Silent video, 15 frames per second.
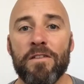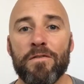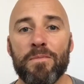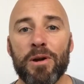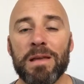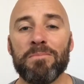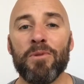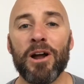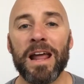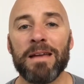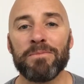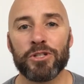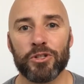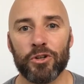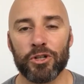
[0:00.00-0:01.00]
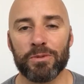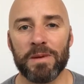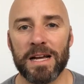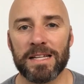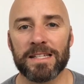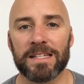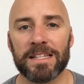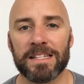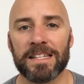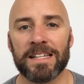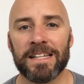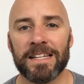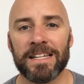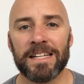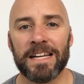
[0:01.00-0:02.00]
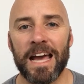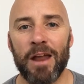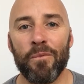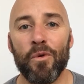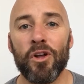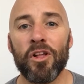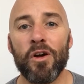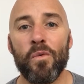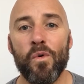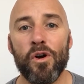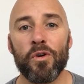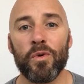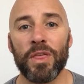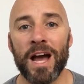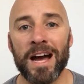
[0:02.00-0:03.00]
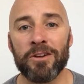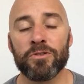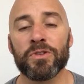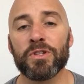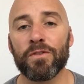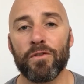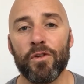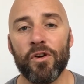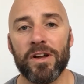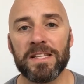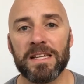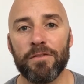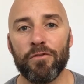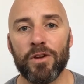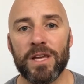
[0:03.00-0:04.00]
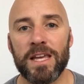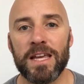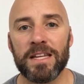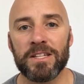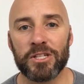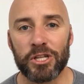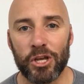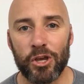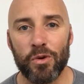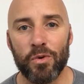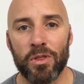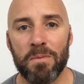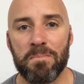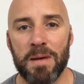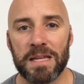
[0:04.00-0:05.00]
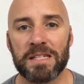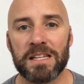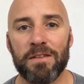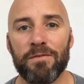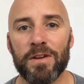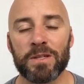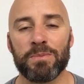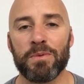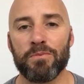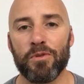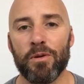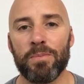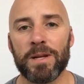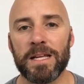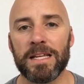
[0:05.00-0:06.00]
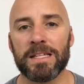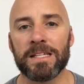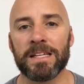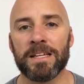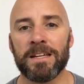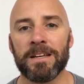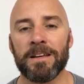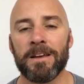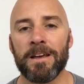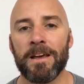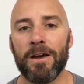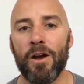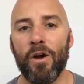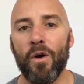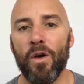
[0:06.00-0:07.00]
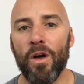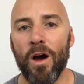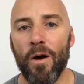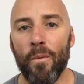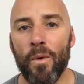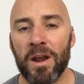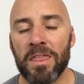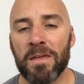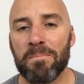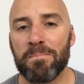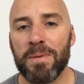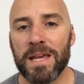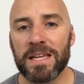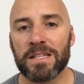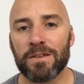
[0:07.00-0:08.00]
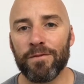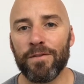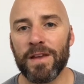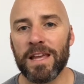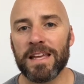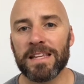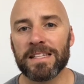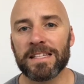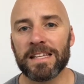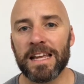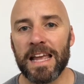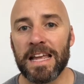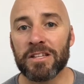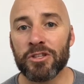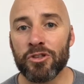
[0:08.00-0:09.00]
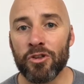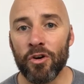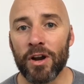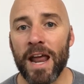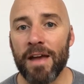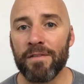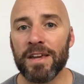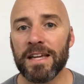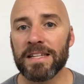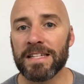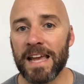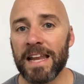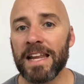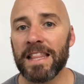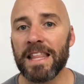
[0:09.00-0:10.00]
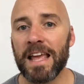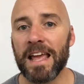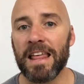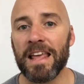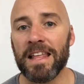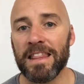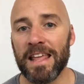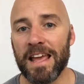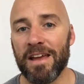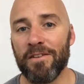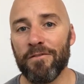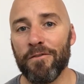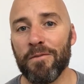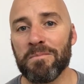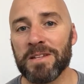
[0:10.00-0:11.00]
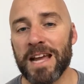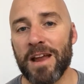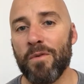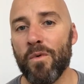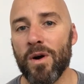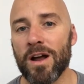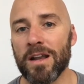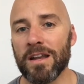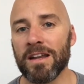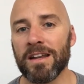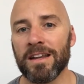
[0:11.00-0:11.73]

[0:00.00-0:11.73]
everybody, my name's Josh Masters, and while I work with hundreds of clients every year to secure the best investment properties, one of the biggest fears is not having a tenant in there from day one.